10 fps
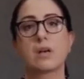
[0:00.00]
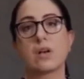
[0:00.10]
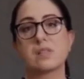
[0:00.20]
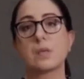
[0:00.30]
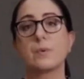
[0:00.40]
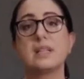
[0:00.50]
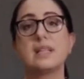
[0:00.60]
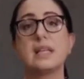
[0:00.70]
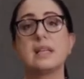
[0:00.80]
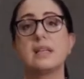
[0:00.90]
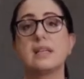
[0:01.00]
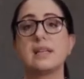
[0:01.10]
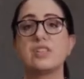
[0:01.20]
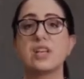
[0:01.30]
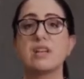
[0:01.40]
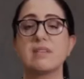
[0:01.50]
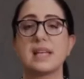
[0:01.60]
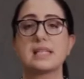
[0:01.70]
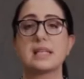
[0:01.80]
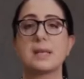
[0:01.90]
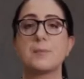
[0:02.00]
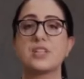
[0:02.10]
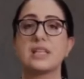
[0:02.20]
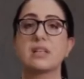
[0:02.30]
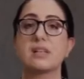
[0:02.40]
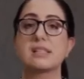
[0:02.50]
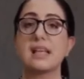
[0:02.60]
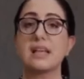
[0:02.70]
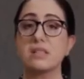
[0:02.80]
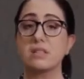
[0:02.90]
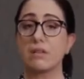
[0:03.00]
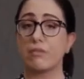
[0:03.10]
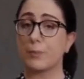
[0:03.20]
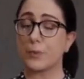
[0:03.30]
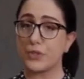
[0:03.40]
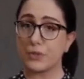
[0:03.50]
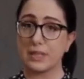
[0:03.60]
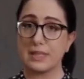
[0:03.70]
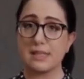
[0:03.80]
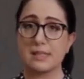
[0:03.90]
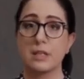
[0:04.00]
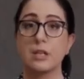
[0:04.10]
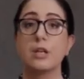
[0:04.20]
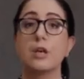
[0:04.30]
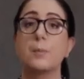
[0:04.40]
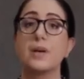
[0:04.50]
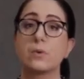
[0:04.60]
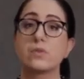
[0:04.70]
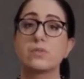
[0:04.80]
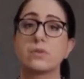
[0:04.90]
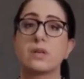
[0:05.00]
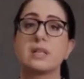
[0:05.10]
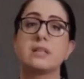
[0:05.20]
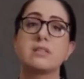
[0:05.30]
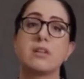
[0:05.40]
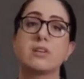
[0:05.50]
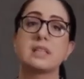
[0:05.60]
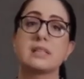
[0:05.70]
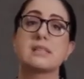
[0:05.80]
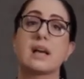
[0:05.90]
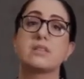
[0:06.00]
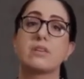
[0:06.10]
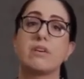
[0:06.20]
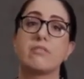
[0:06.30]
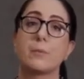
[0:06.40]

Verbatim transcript: Consequently, they generate a particular set of opportunities, but also an interlocking set of